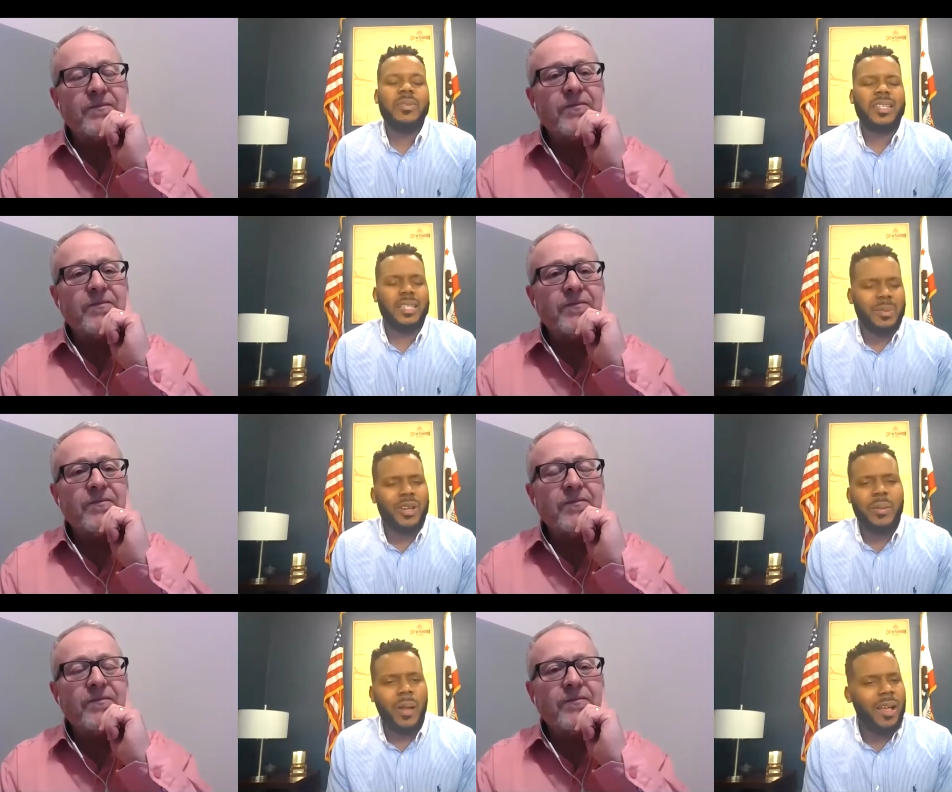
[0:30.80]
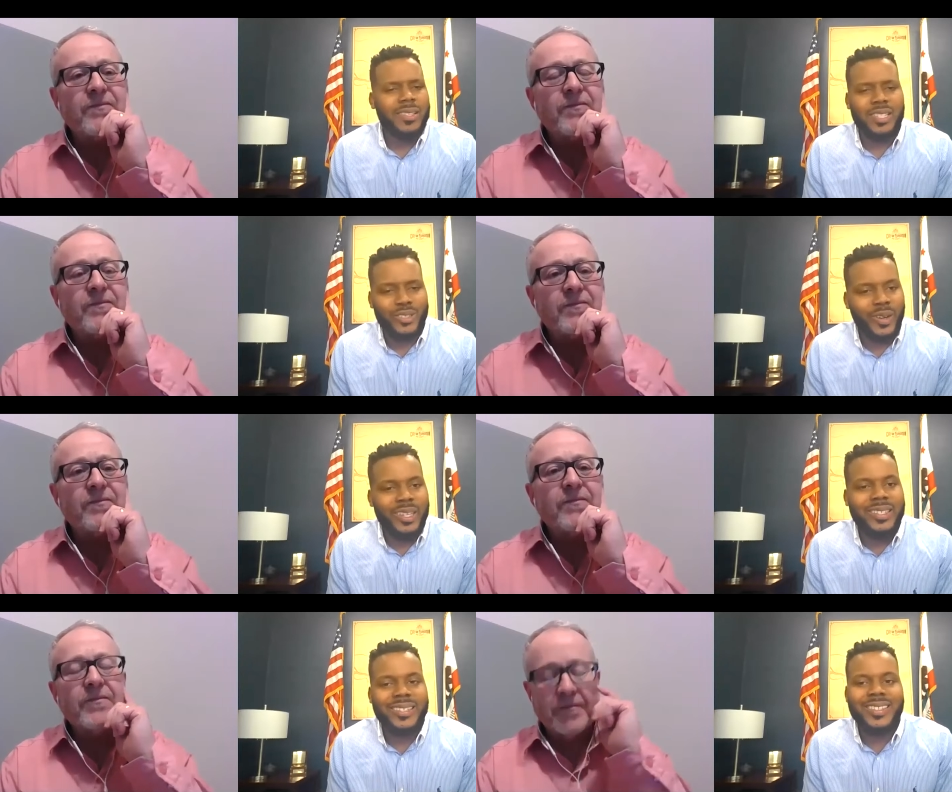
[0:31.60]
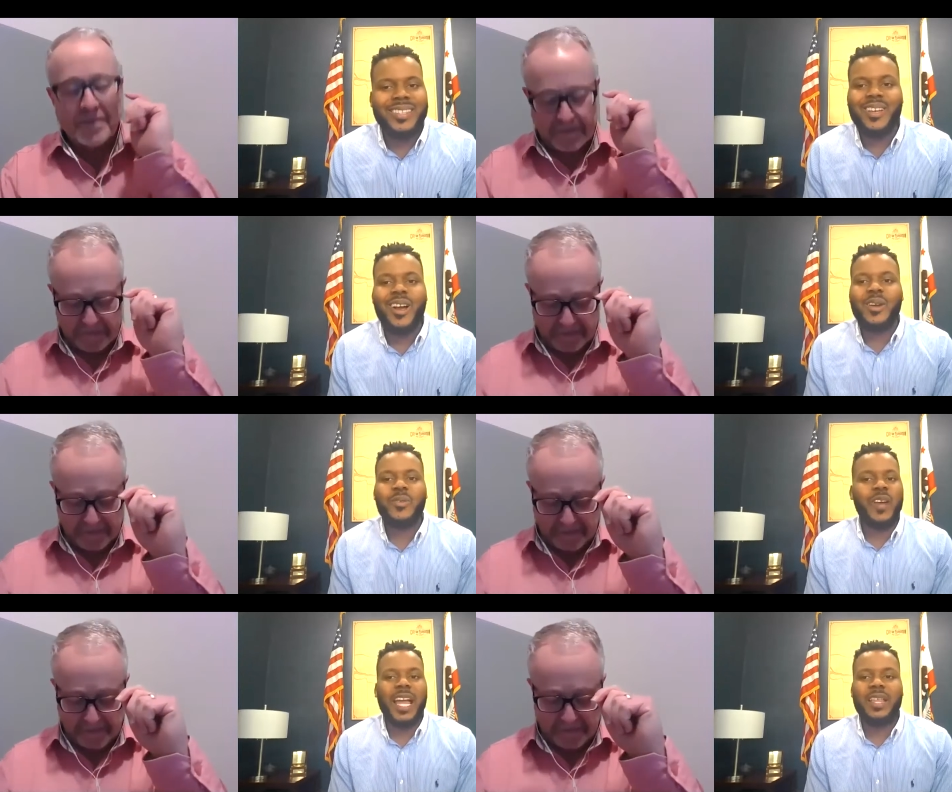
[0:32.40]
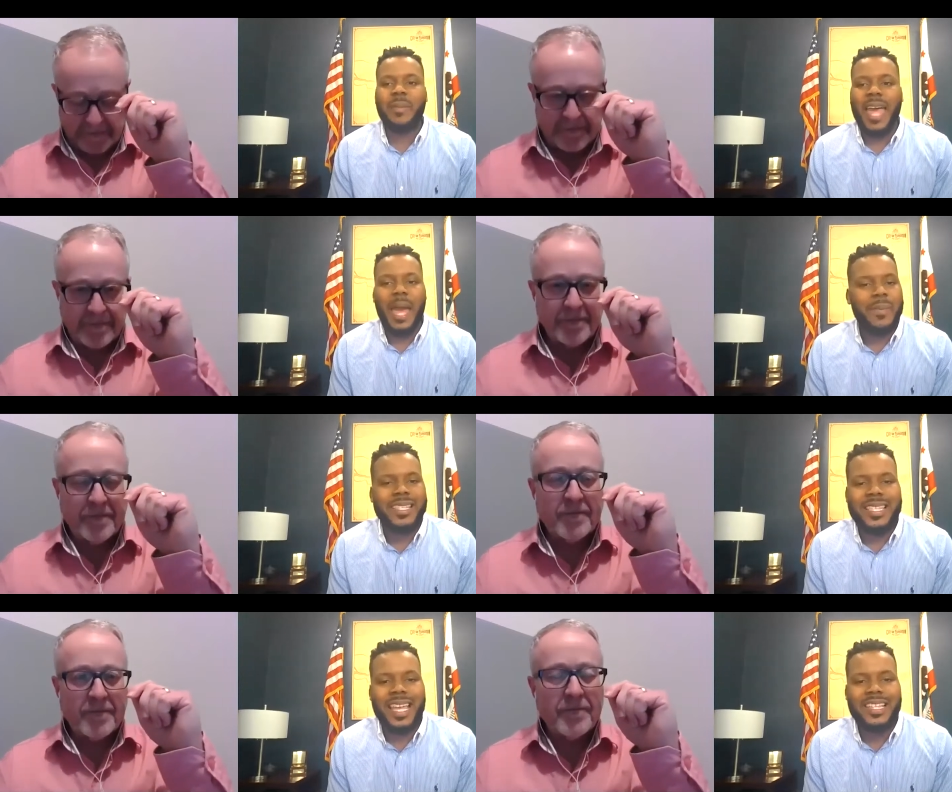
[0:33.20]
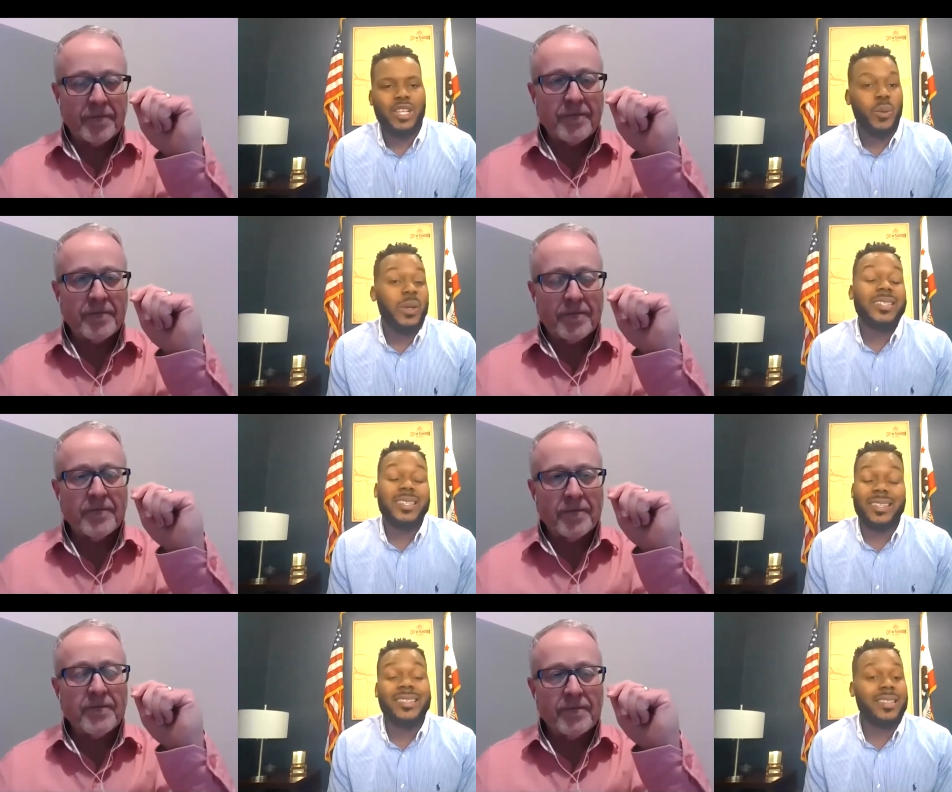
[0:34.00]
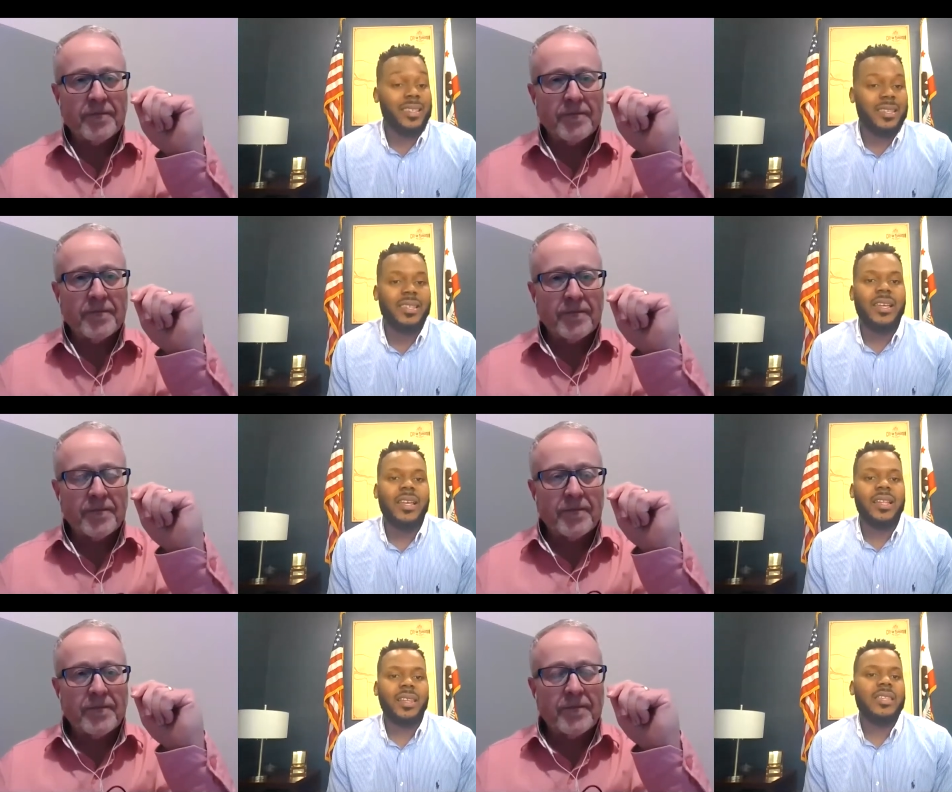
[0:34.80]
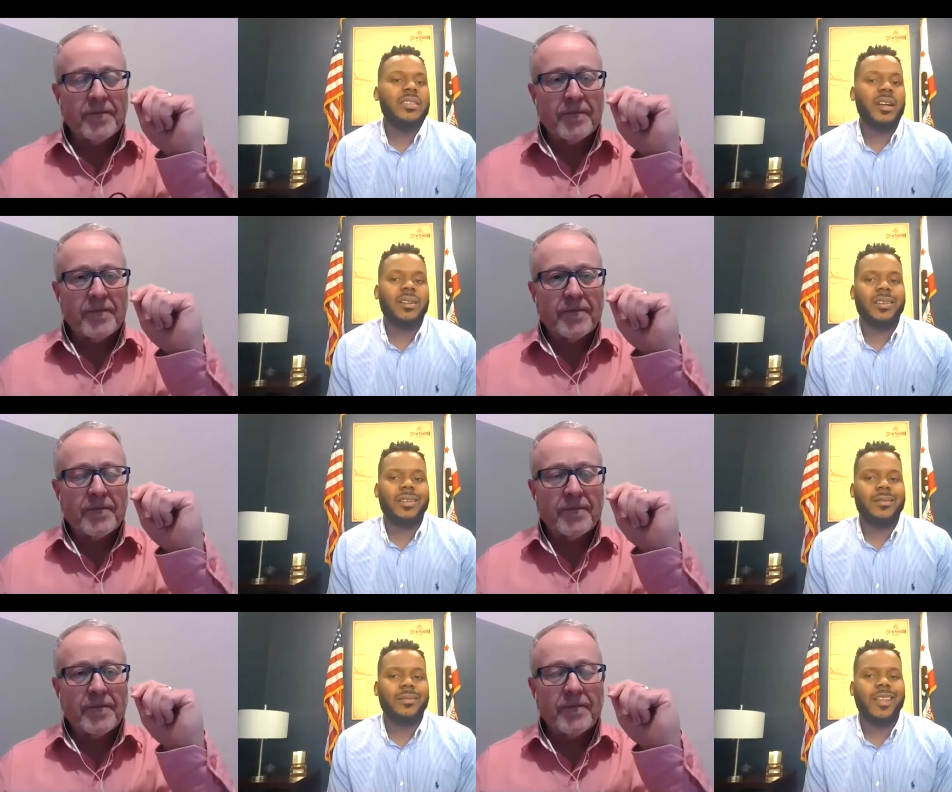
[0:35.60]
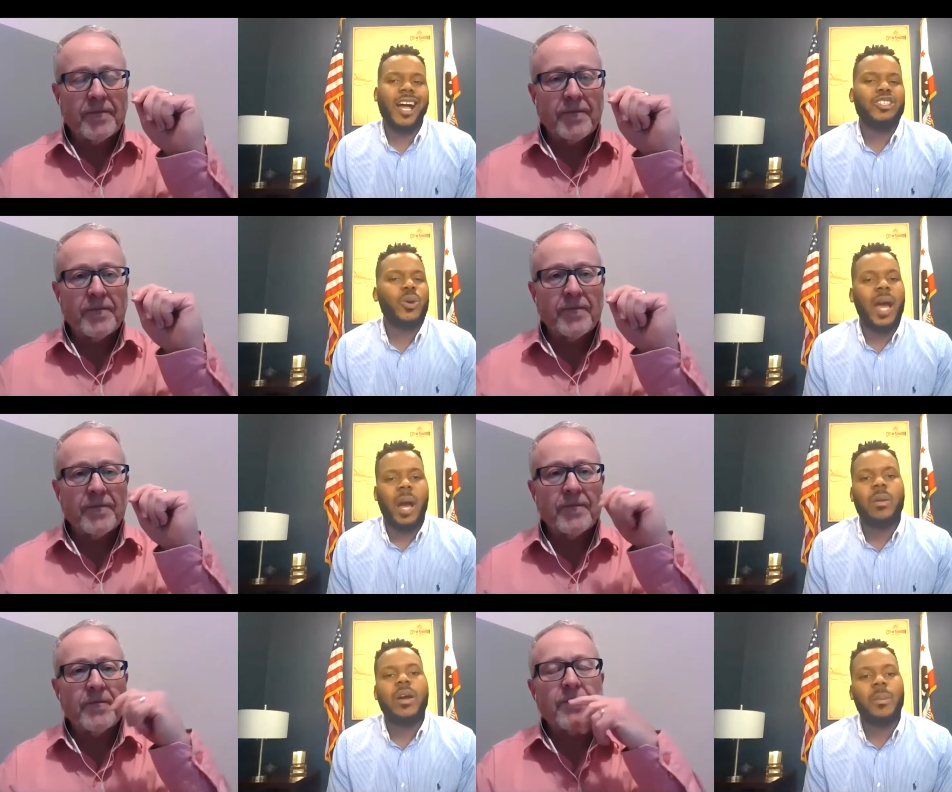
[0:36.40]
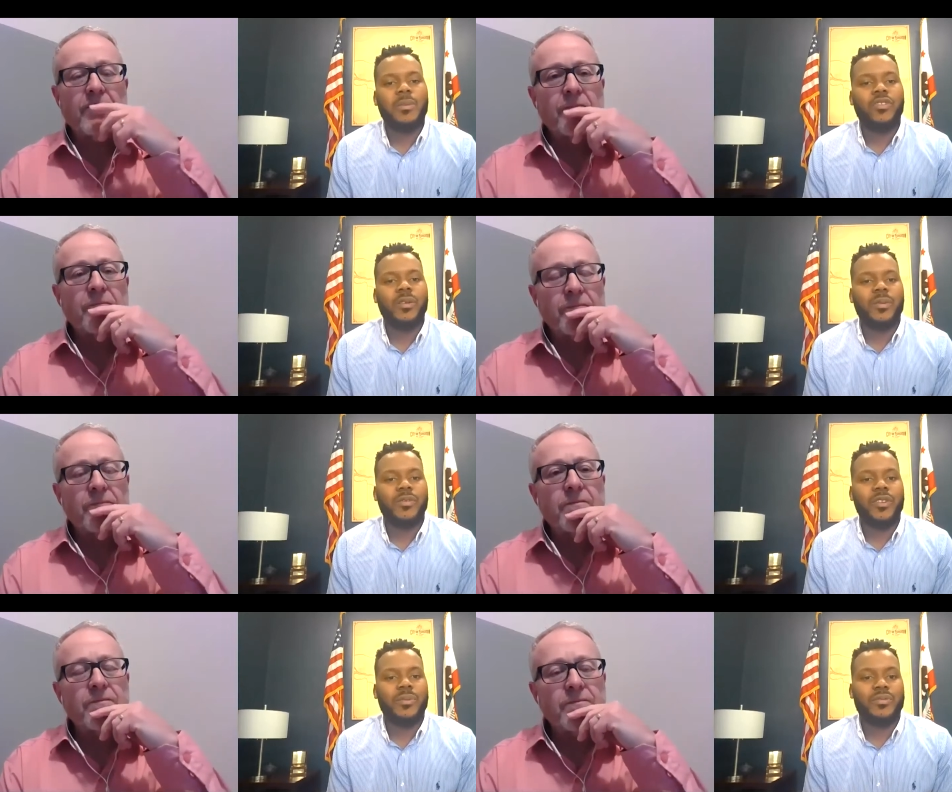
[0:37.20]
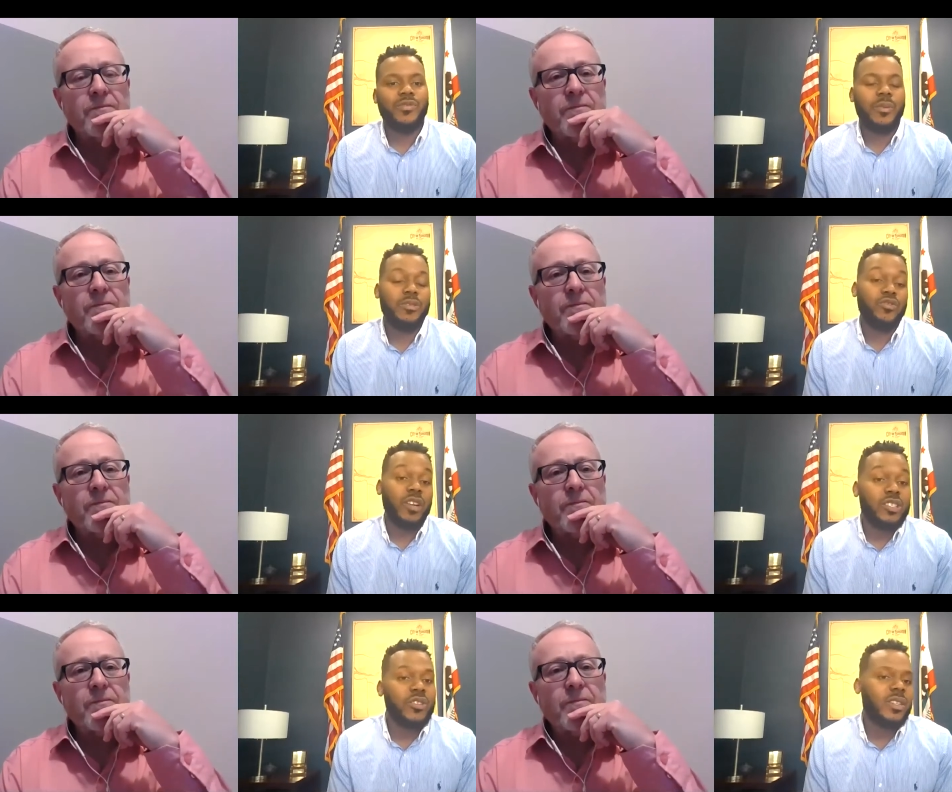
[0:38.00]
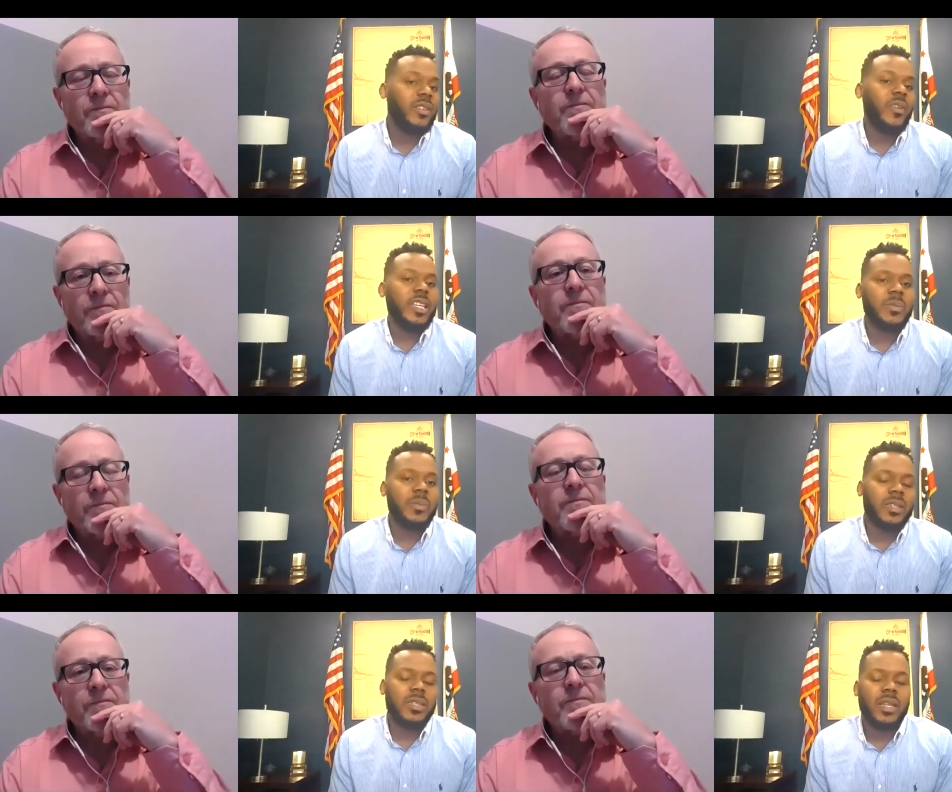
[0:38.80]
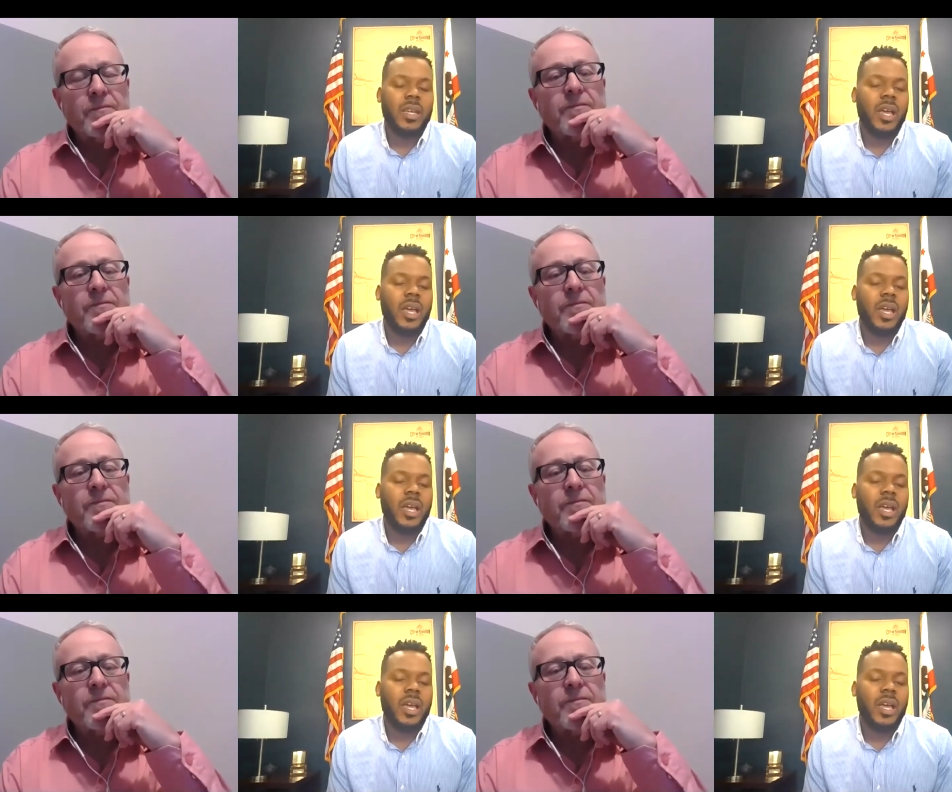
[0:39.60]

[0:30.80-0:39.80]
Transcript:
Speaker 1: deliberate policy choices. These aren't random happenstance coincidences. These are the logical outcomes from from from structures and investments.